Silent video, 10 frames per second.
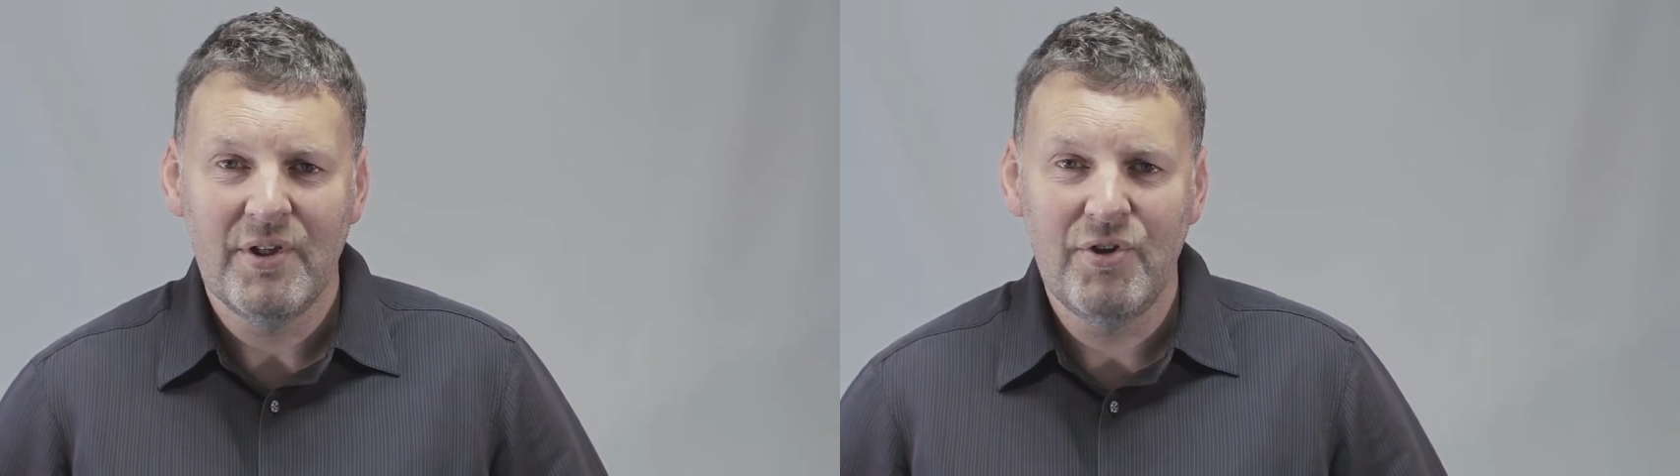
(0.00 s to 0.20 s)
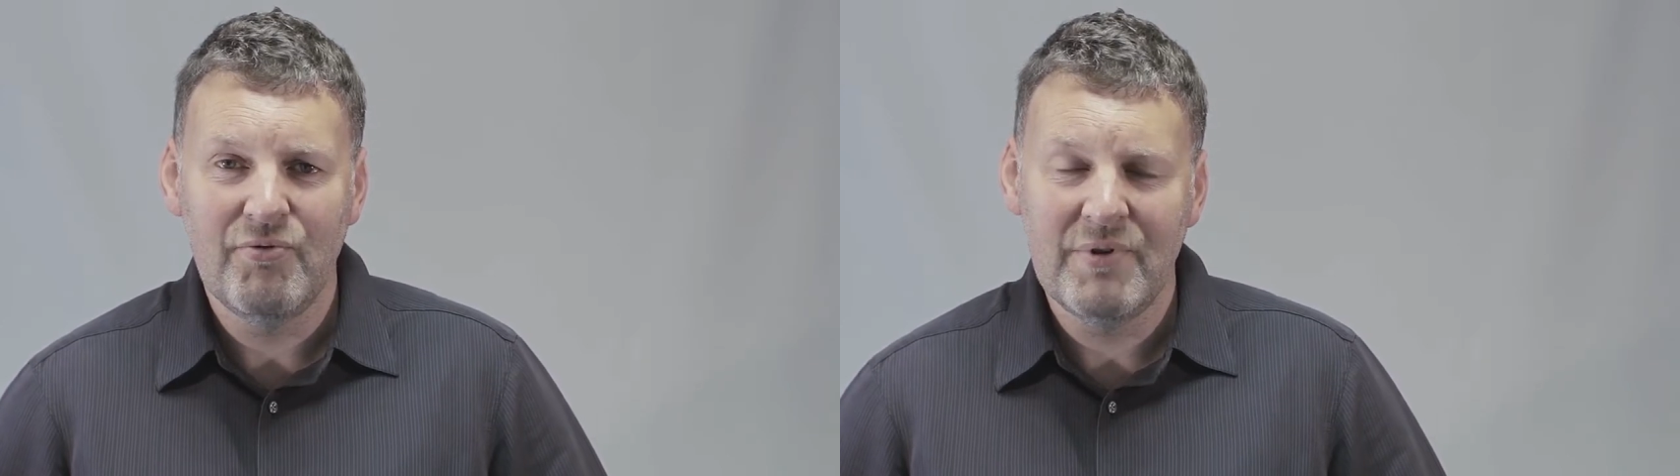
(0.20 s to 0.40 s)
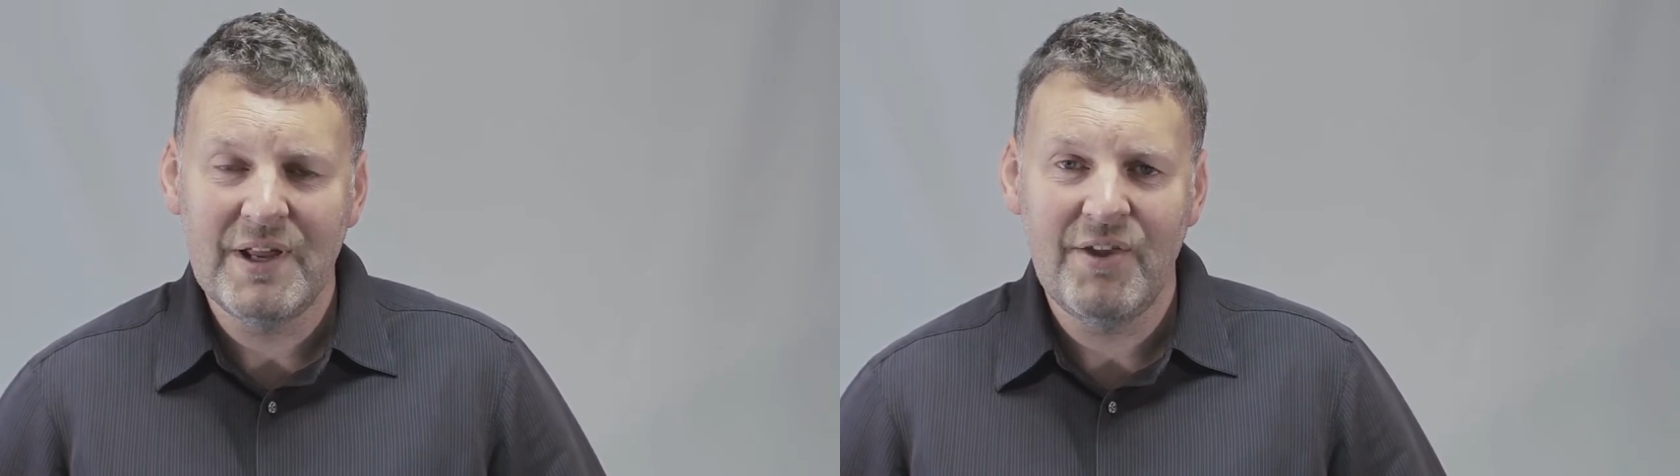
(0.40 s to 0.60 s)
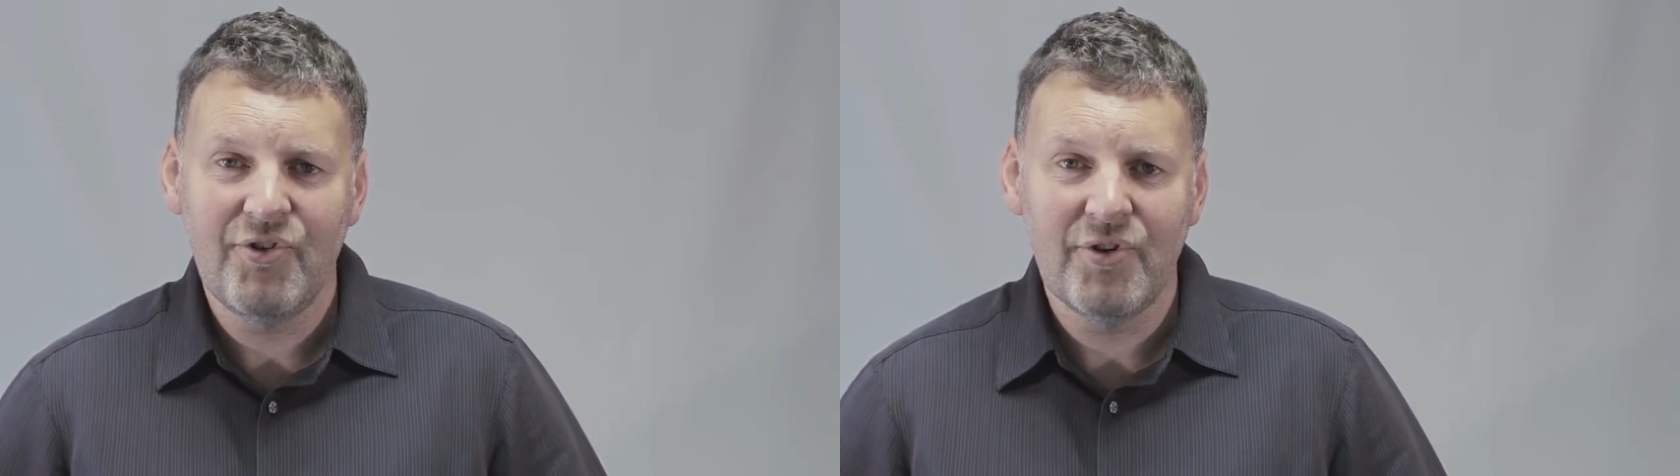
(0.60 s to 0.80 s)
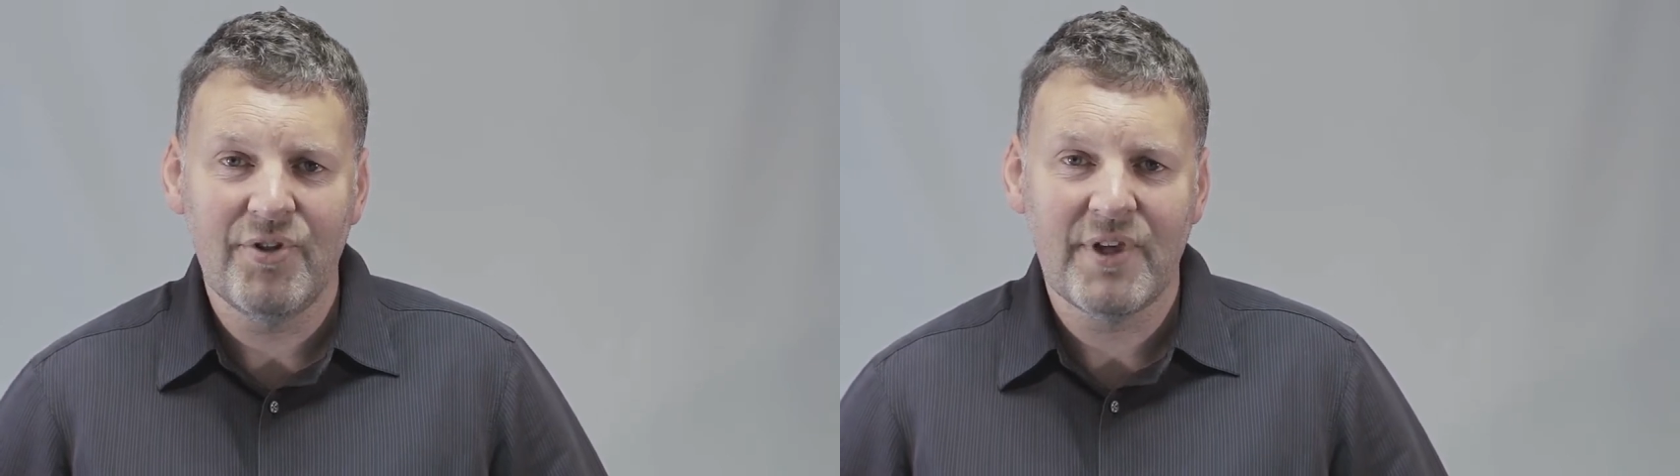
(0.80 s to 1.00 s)
you really
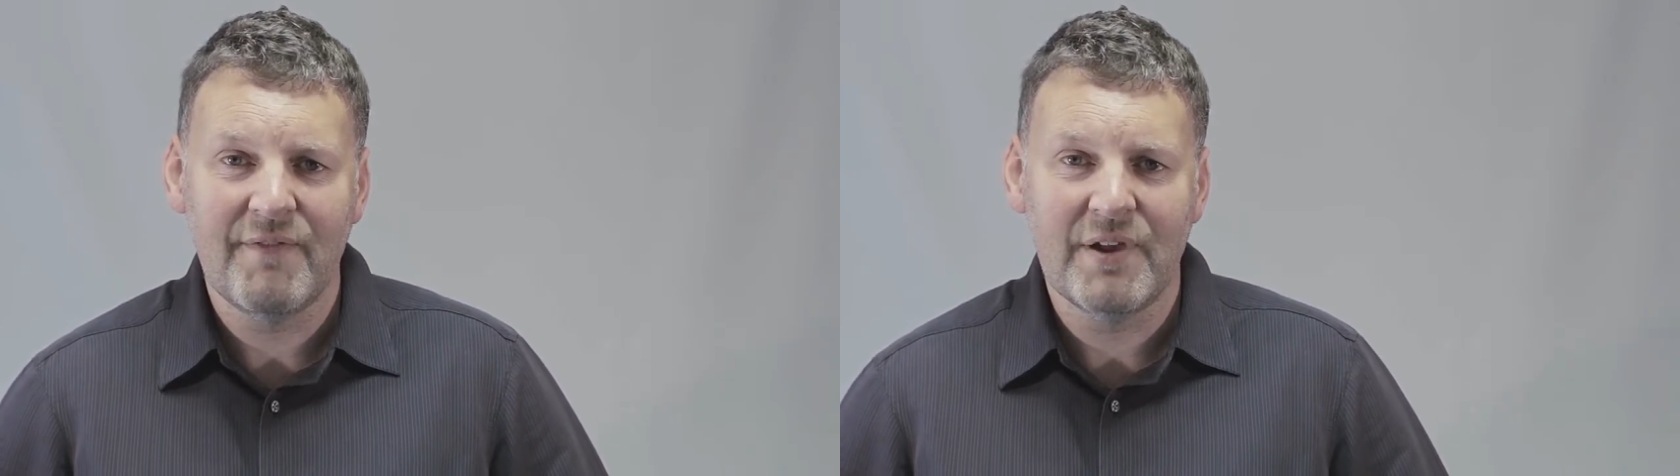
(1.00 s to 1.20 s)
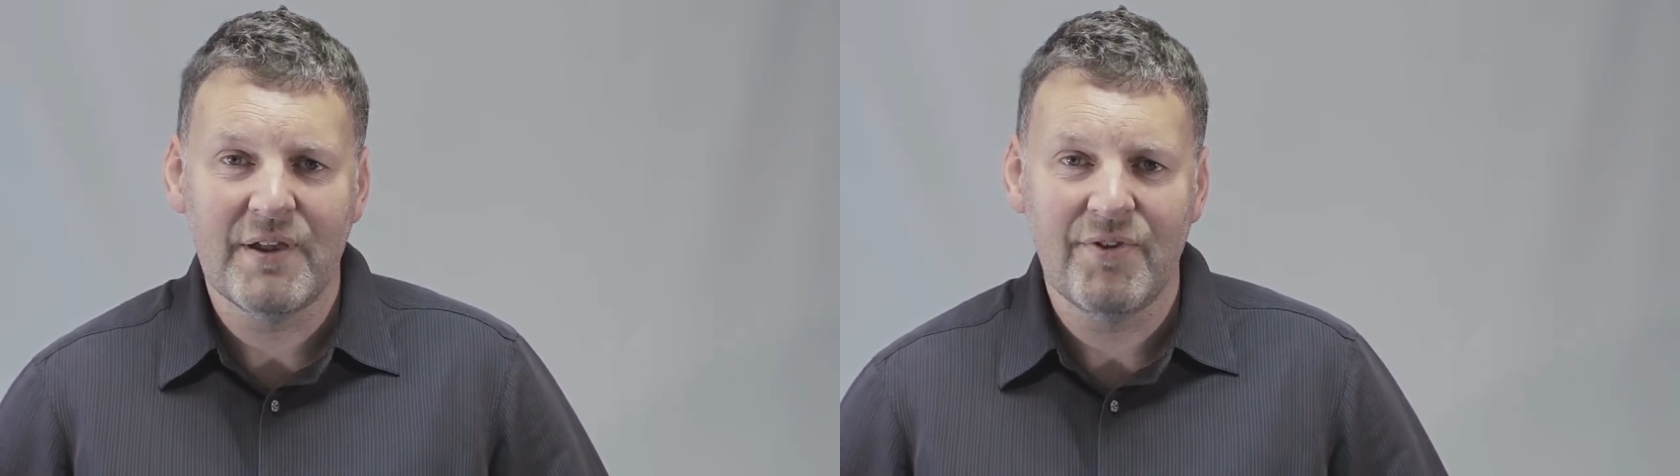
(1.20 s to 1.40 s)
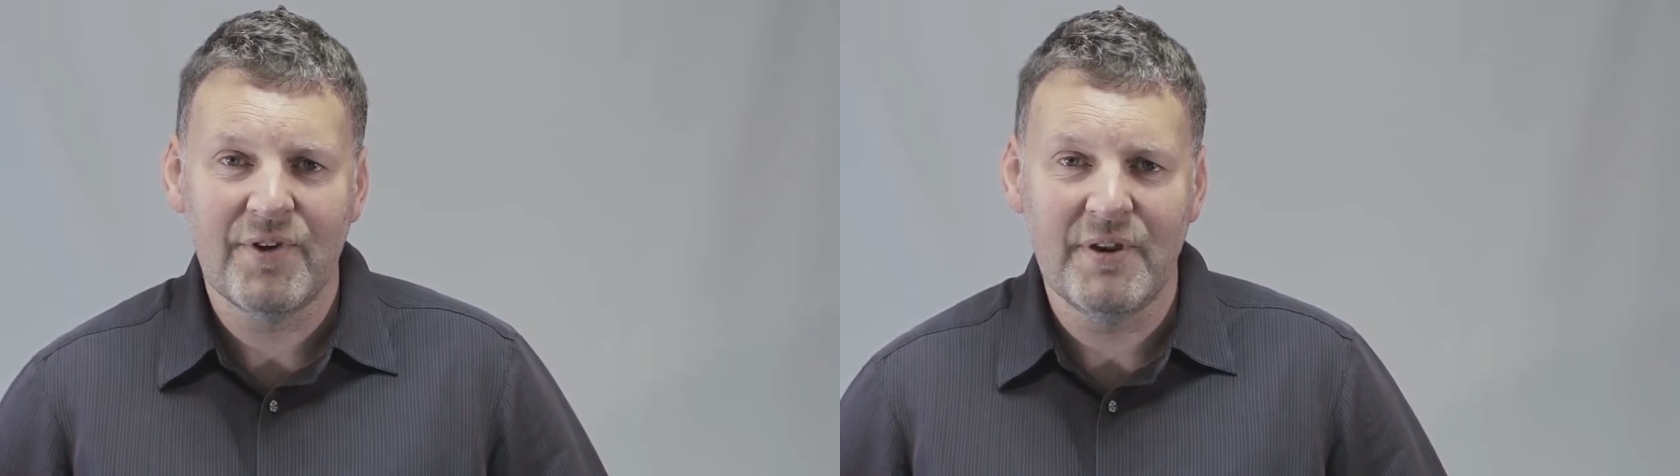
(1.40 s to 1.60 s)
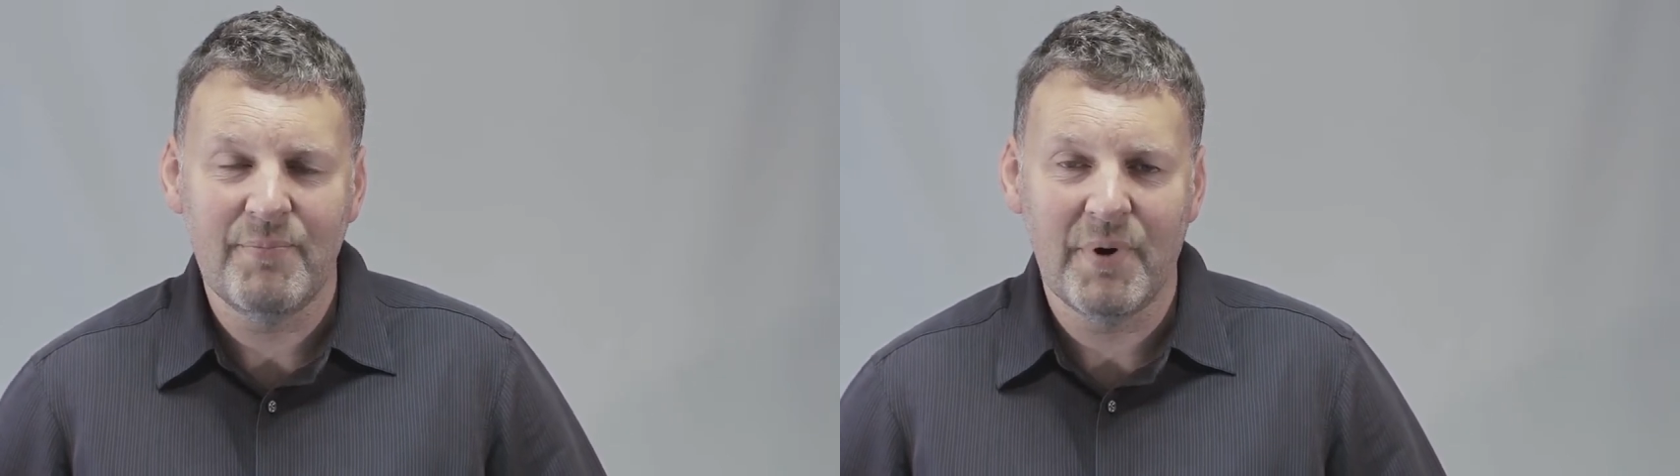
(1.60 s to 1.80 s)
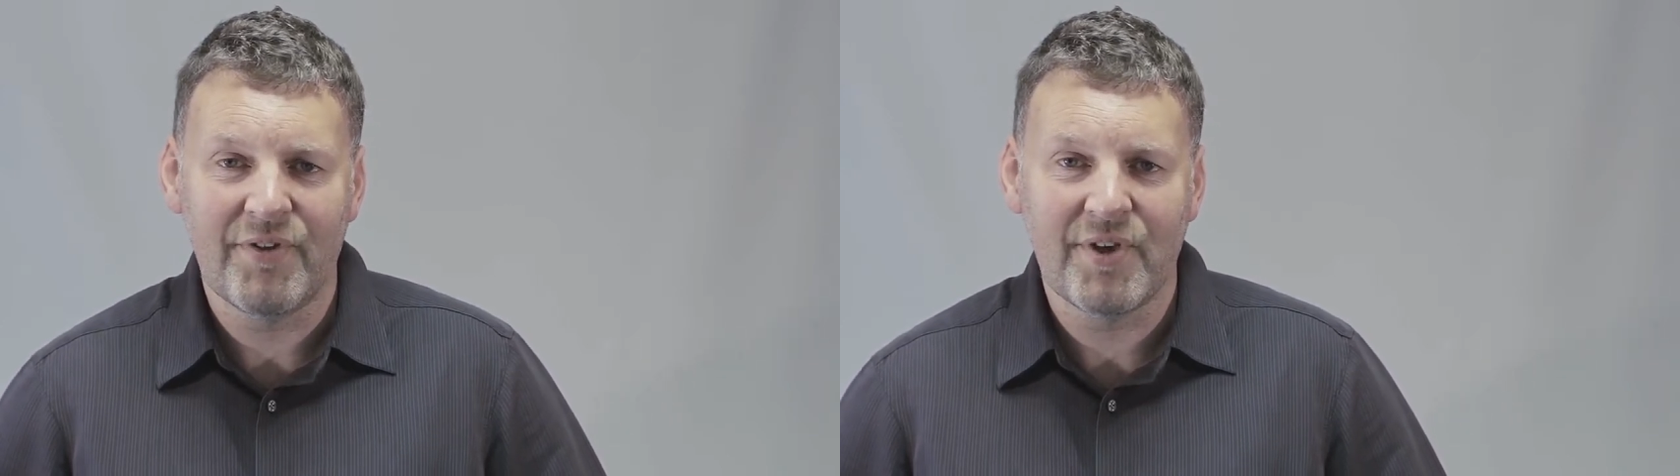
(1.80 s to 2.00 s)
should have it
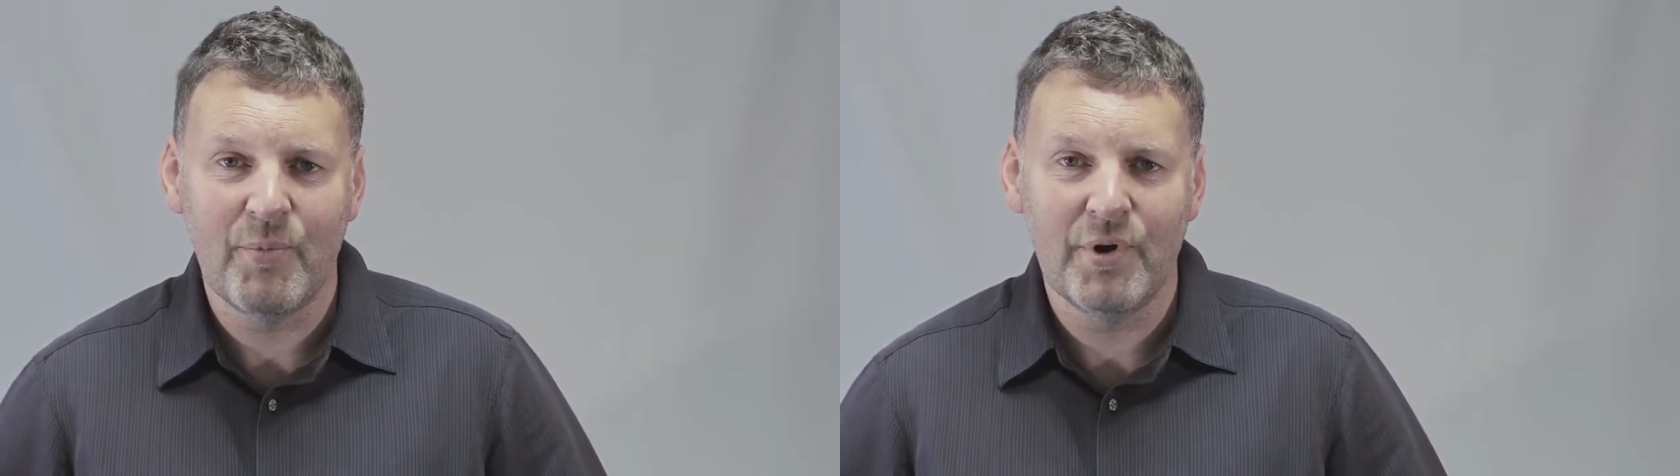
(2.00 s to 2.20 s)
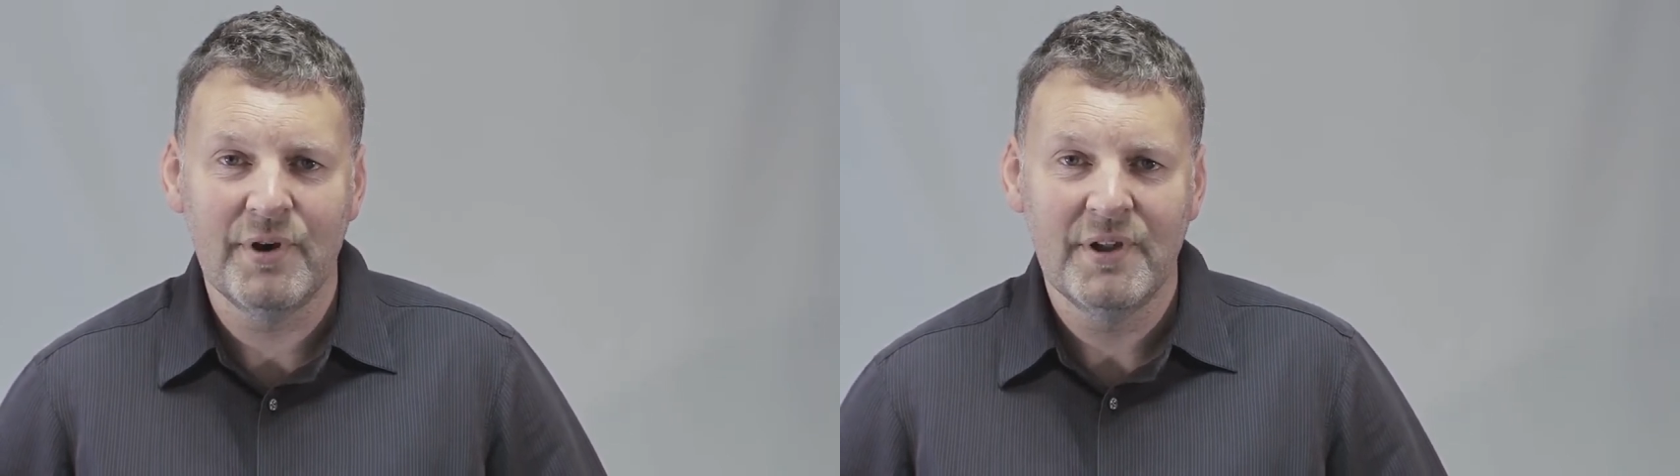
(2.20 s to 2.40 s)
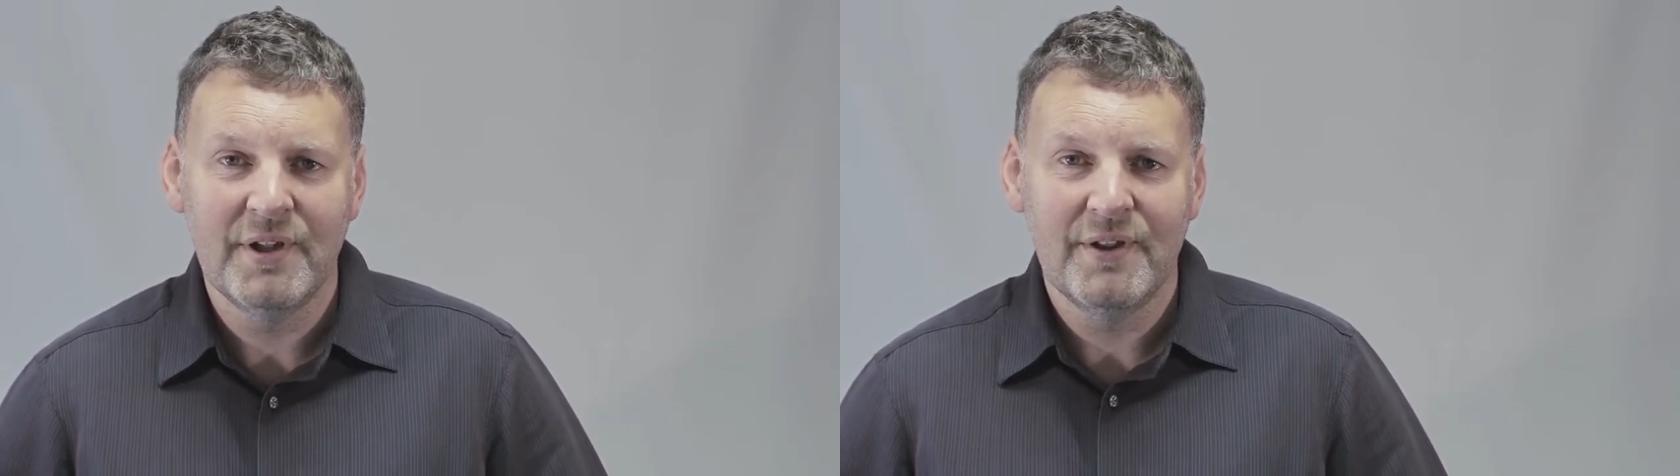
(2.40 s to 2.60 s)
considered by someone